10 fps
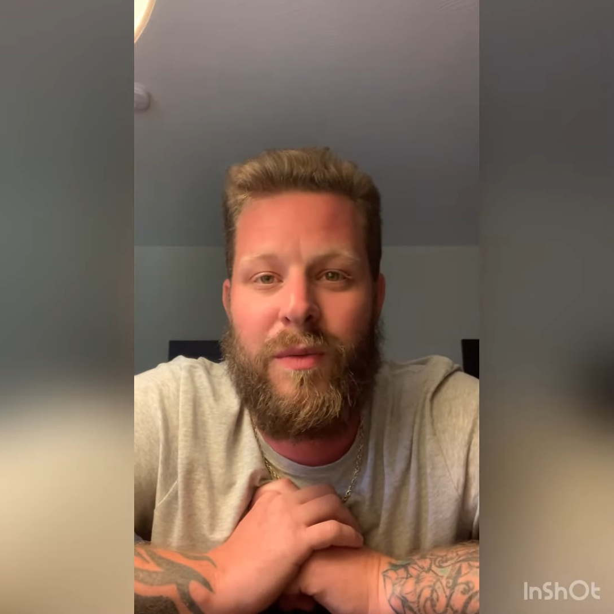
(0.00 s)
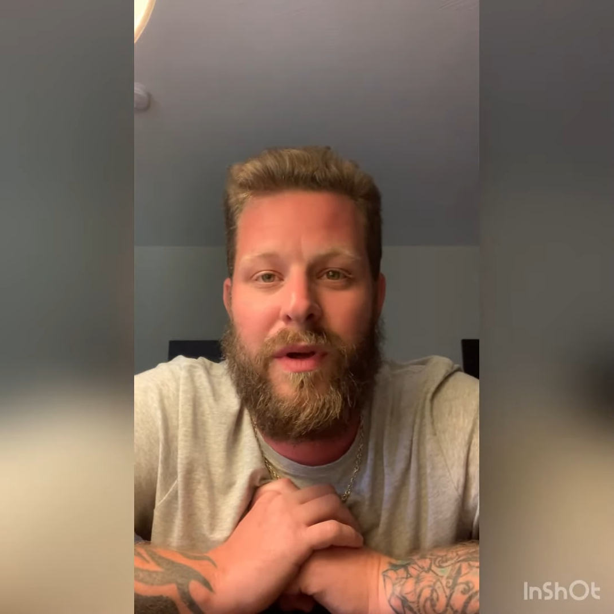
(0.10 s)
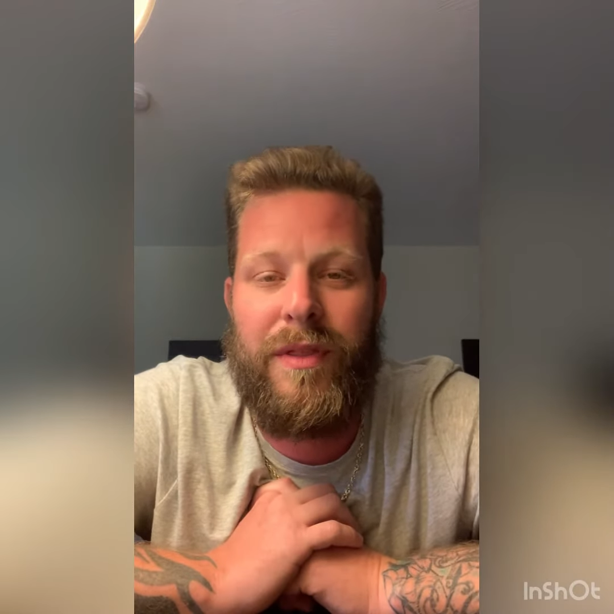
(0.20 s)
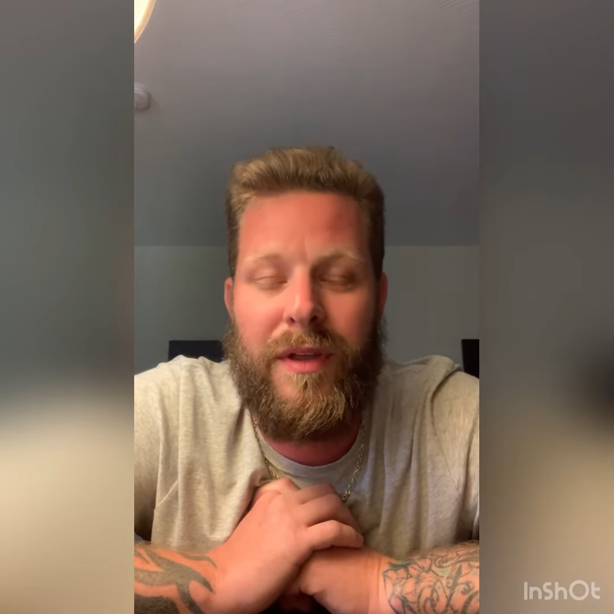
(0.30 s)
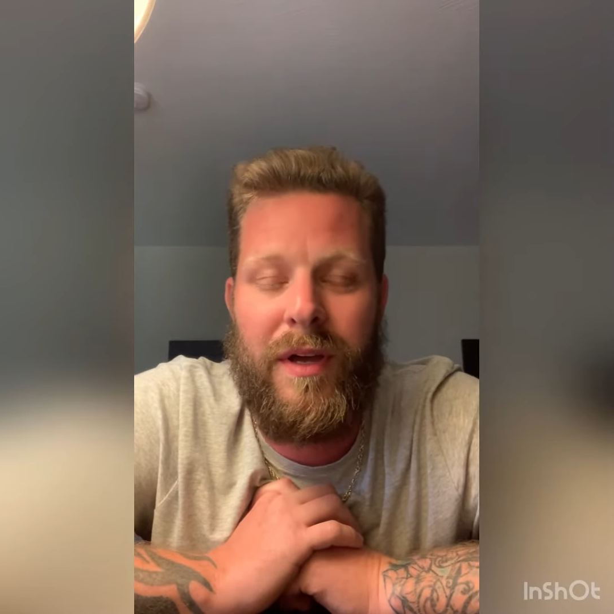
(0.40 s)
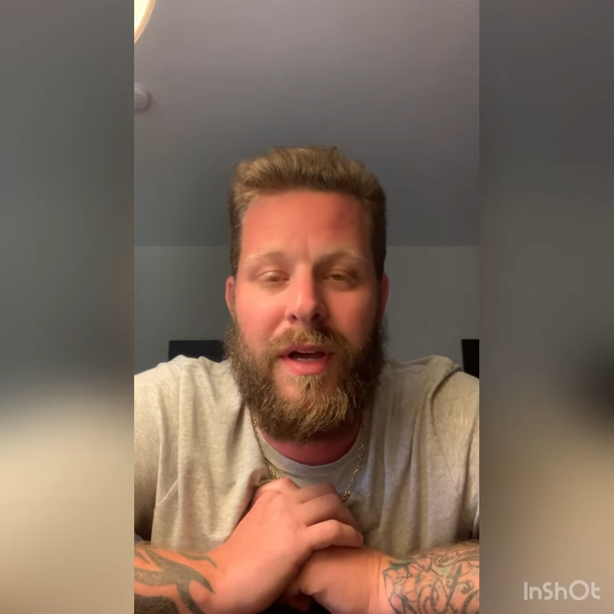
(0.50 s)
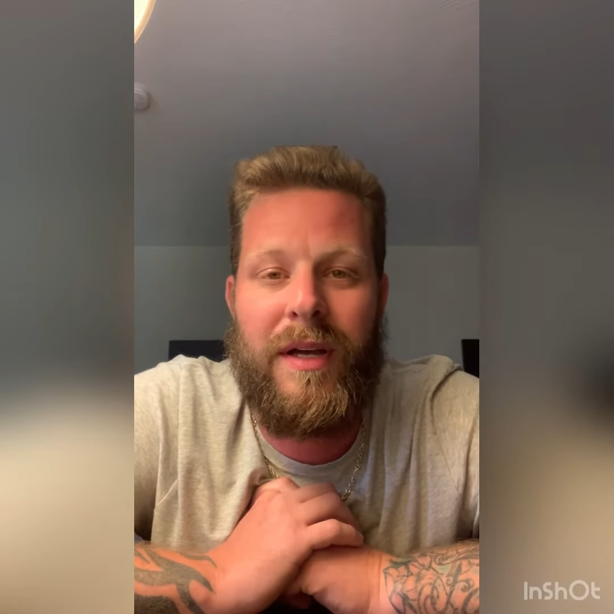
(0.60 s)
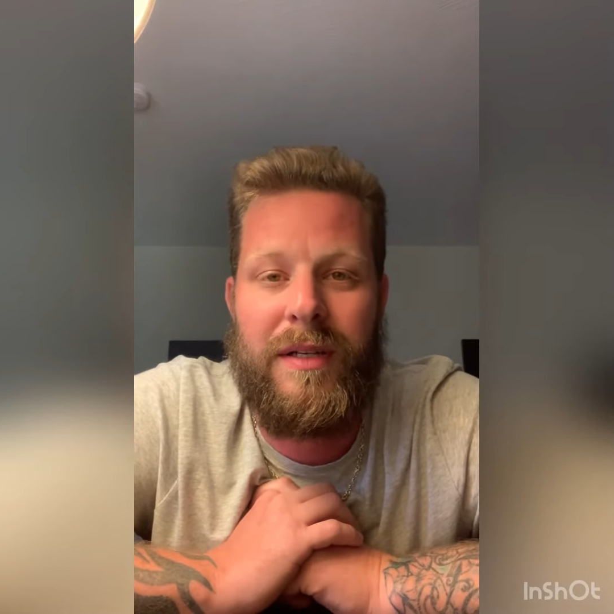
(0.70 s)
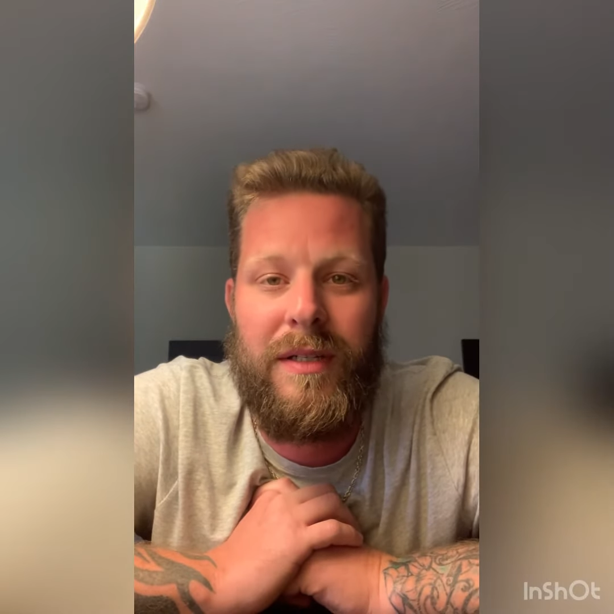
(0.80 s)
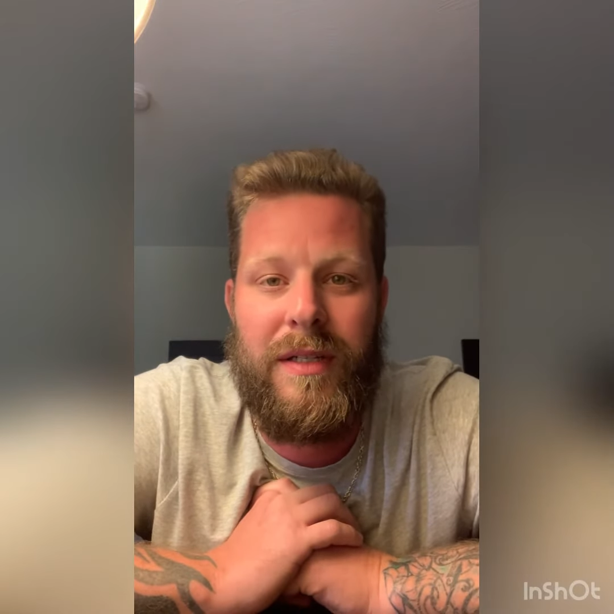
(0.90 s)
with uh,
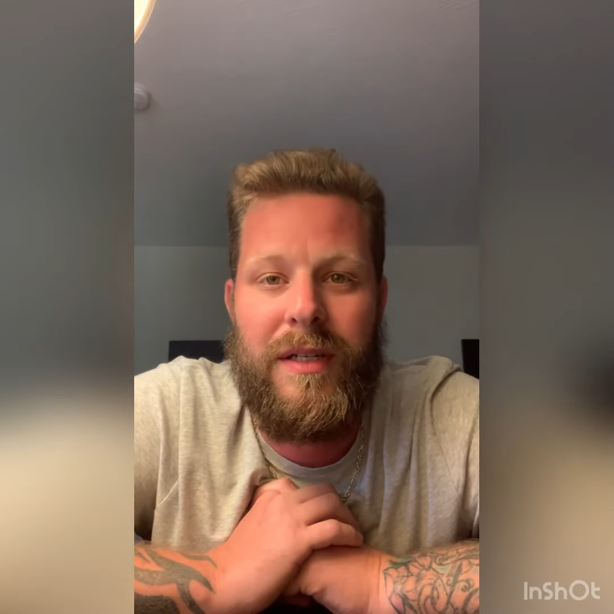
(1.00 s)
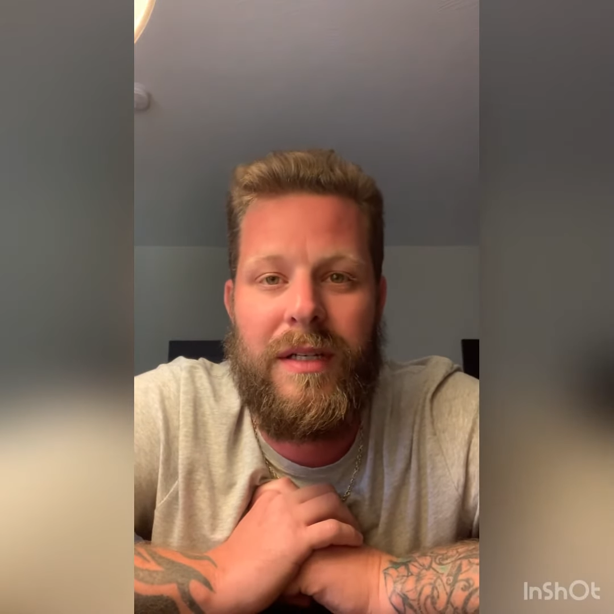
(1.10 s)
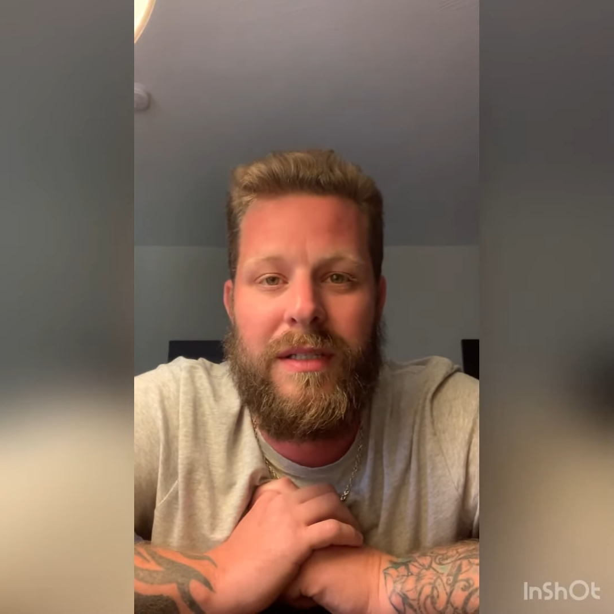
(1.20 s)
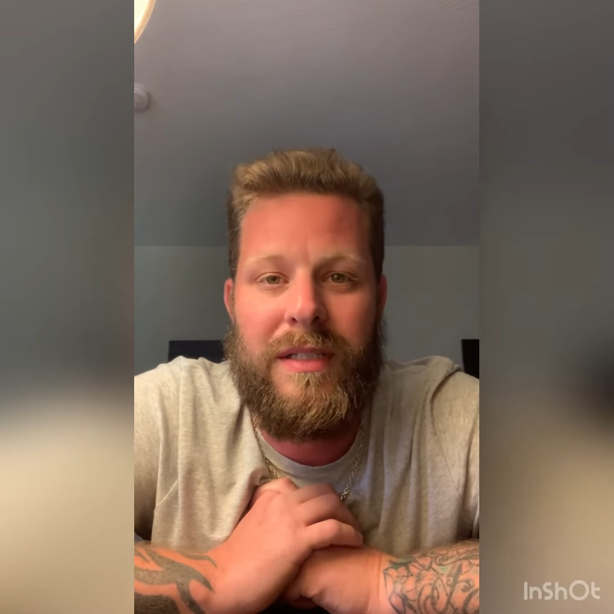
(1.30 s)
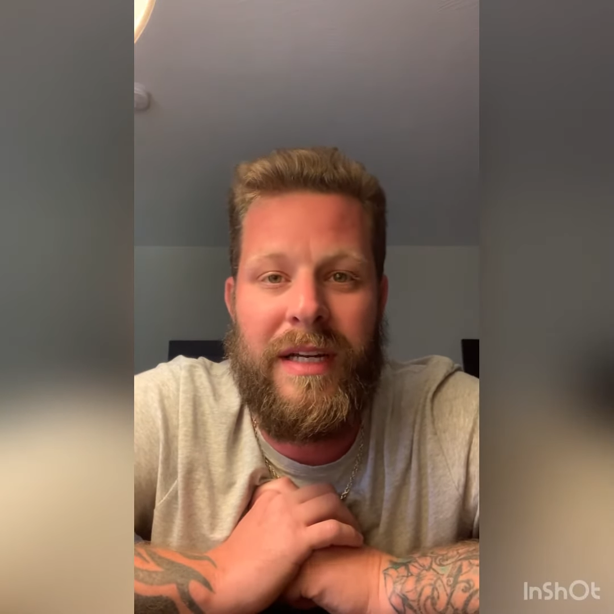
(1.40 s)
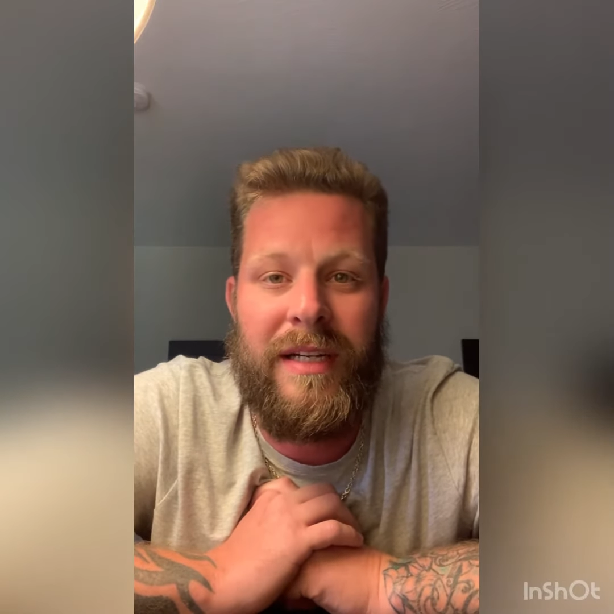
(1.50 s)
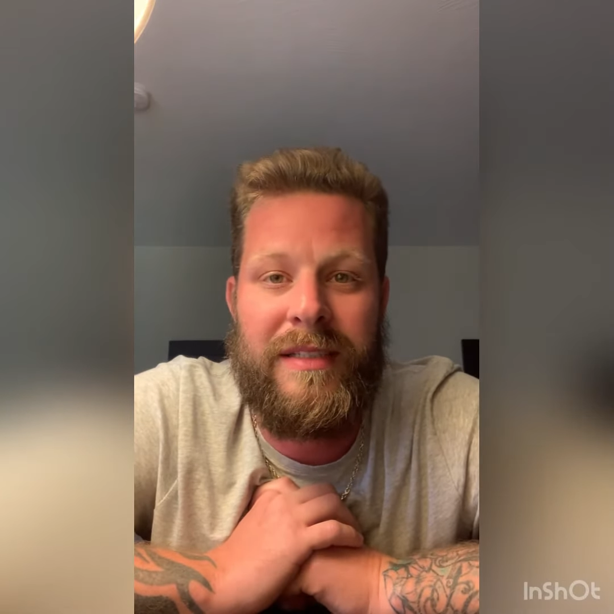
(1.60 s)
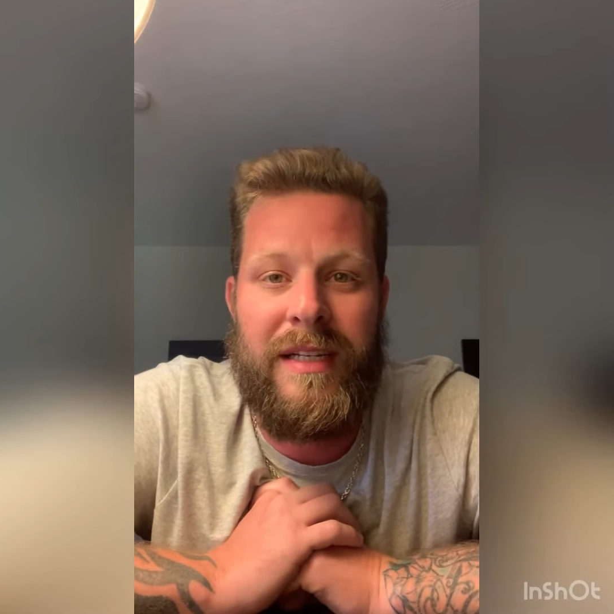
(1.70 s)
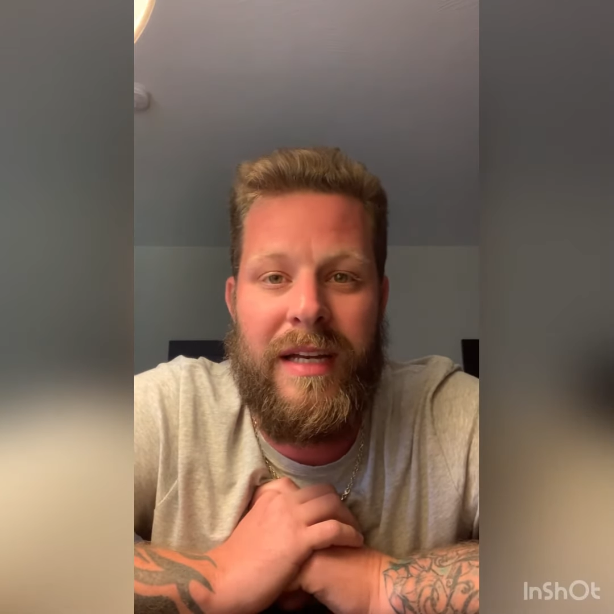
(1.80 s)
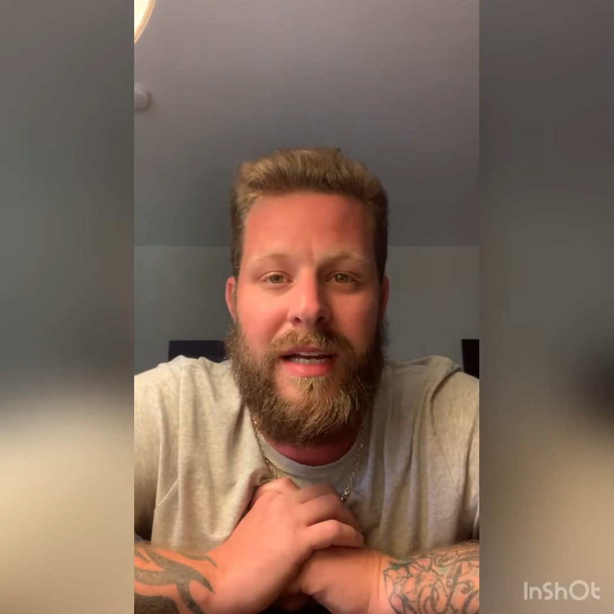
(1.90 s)

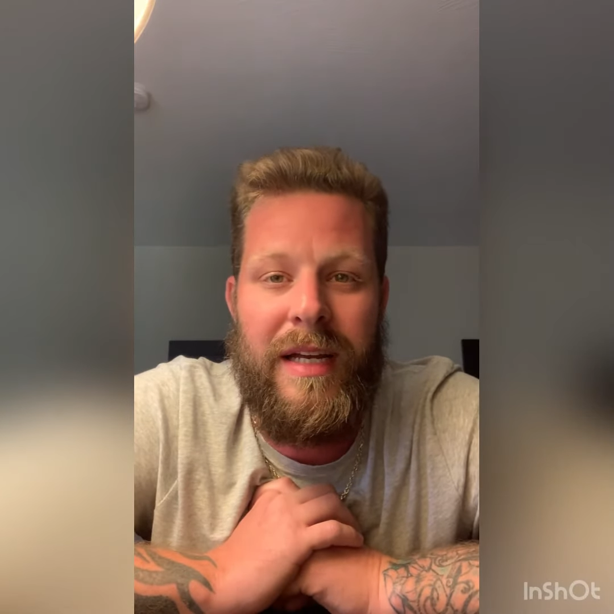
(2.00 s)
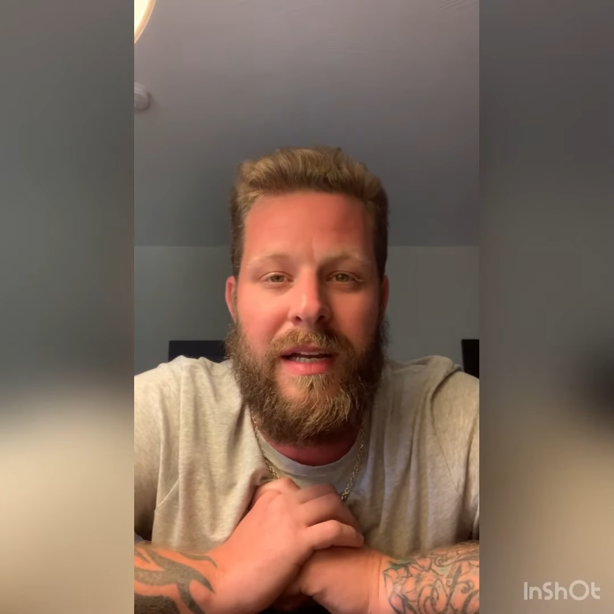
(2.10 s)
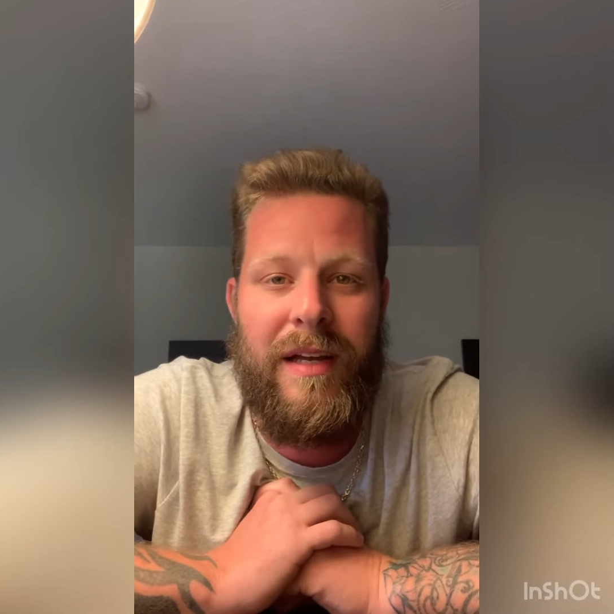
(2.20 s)
TNT.